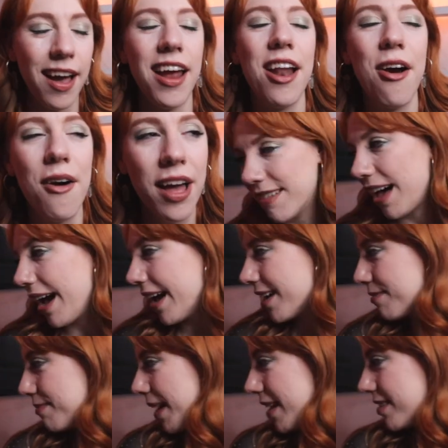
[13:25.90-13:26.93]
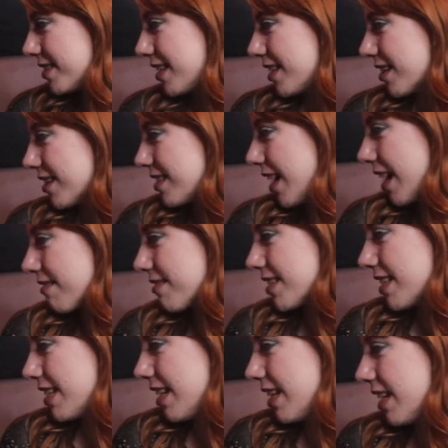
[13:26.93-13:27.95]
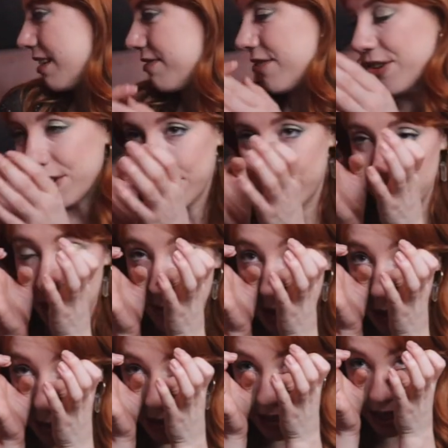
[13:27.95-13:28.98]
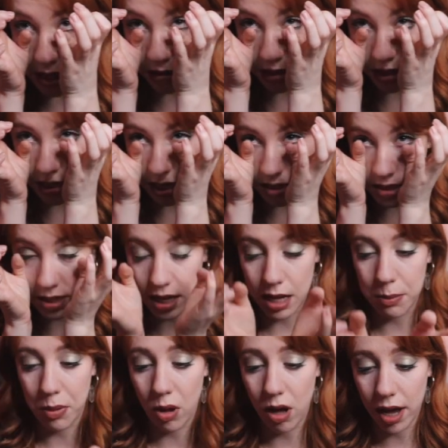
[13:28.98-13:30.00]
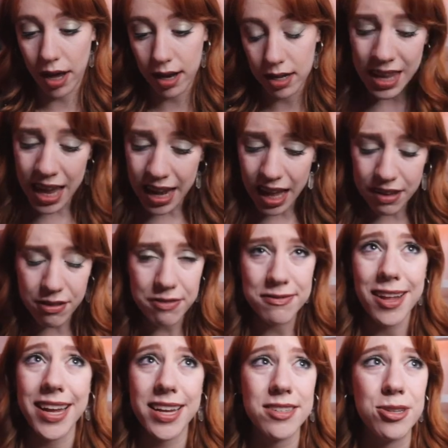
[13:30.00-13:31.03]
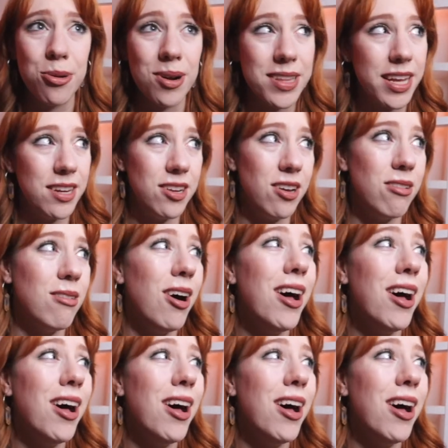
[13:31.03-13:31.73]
I know. I am out of tears. I really need to eat food. I'm going to put together a desk that I bought and I have a flight to Orlando